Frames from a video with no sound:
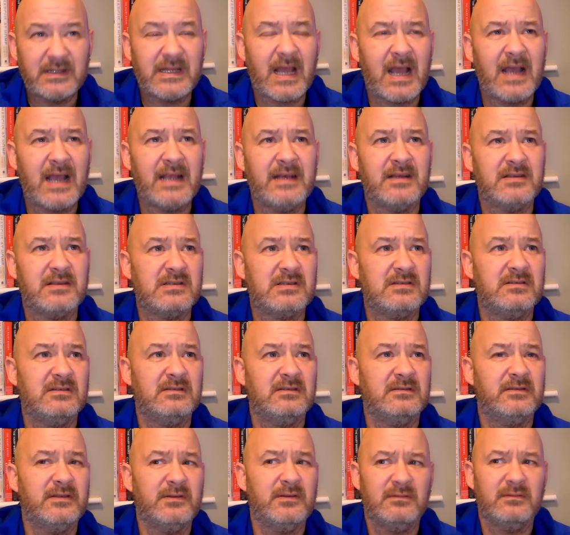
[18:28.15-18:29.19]

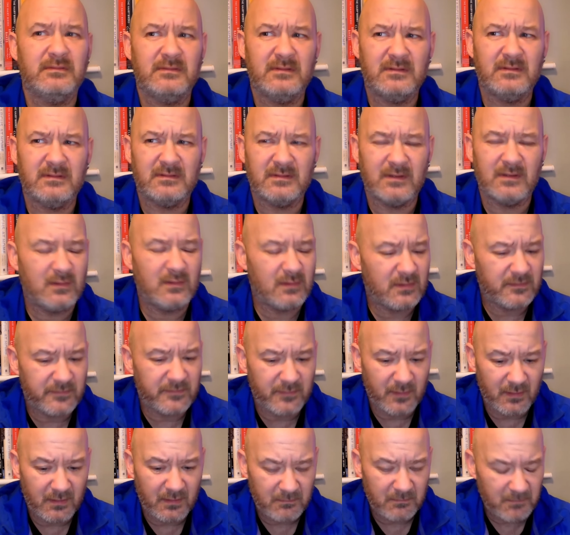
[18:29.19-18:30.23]
dinosaur.
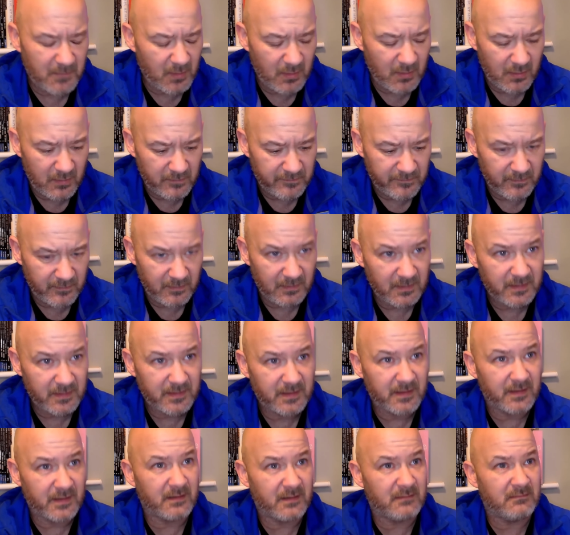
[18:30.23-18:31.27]
Awful.
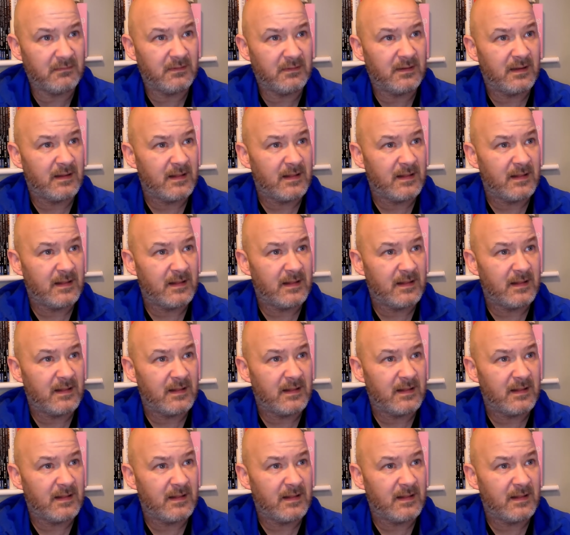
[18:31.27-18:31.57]
You know.